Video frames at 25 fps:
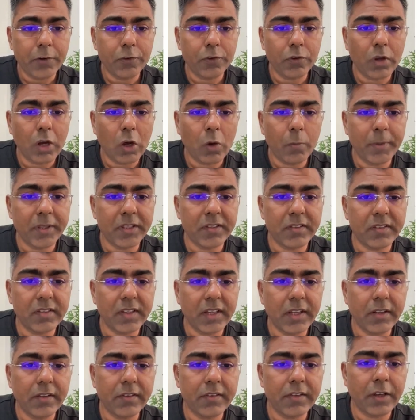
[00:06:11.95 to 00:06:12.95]
So how much
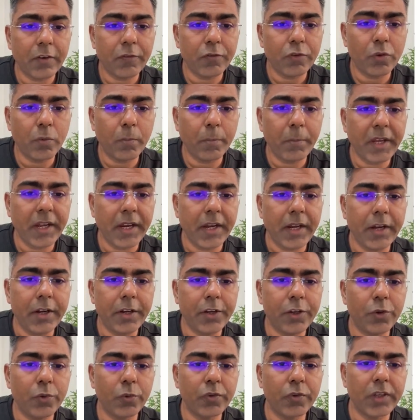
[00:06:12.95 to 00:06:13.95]
sales have you made
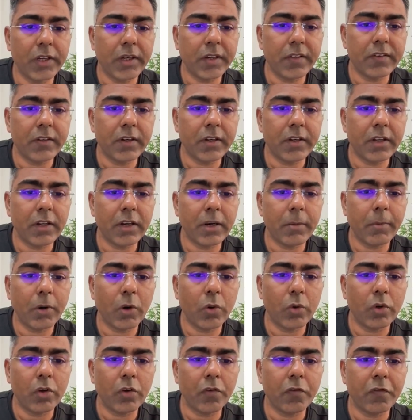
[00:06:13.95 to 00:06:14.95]
using a certain
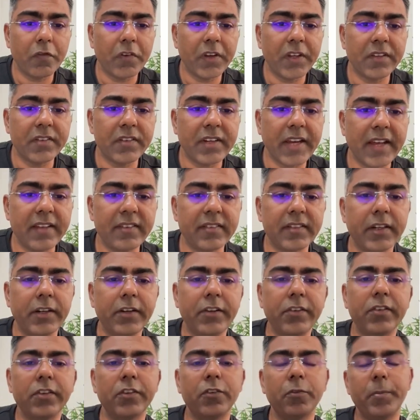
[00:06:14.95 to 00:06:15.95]
amount of fixed
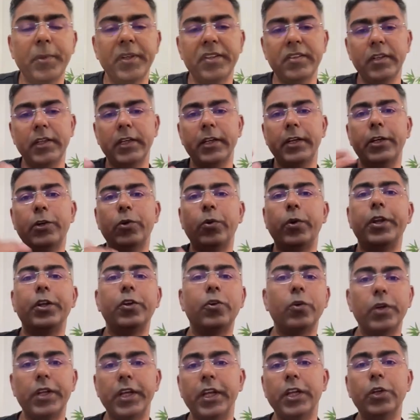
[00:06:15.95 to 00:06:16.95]
assets is basically going
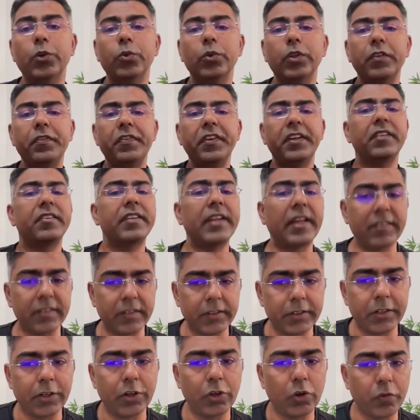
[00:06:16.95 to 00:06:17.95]
to tell you the fixed
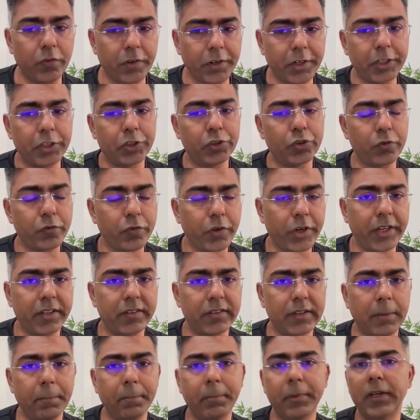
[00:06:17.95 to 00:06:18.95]
asset turnover ratio, for
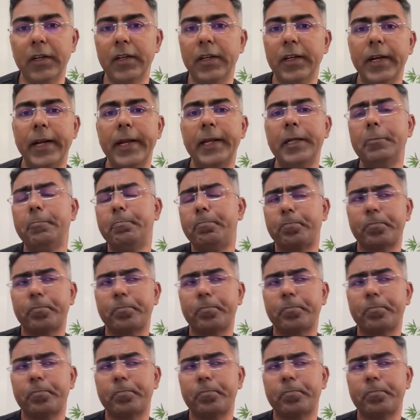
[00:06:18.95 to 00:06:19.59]
example, right?